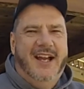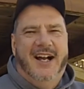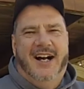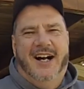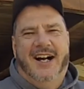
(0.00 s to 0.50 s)

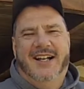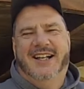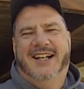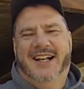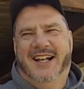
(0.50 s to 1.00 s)
uh,
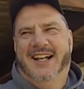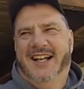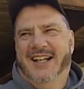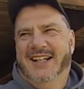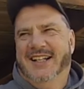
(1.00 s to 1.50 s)

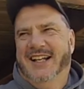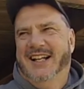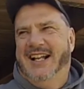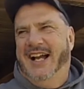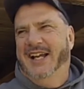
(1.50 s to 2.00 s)

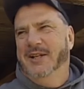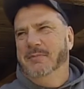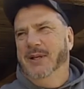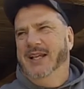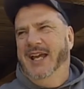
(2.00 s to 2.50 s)
it kind of
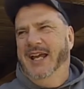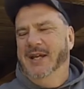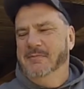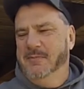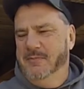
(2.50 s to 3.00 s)

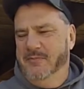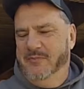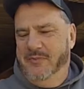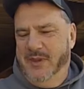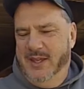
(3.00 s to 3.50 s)
became
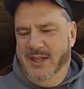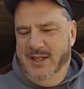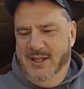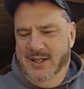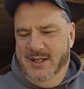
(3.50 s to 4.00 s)

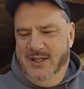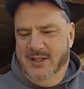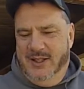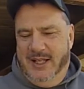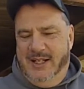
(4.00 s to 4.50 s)

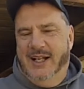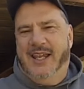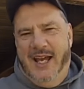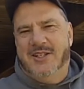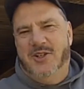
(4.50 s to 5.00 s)
like a
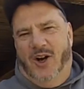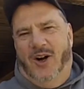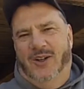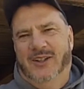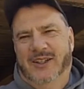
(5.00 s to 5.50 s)

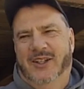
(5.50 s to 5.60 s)
catch-all,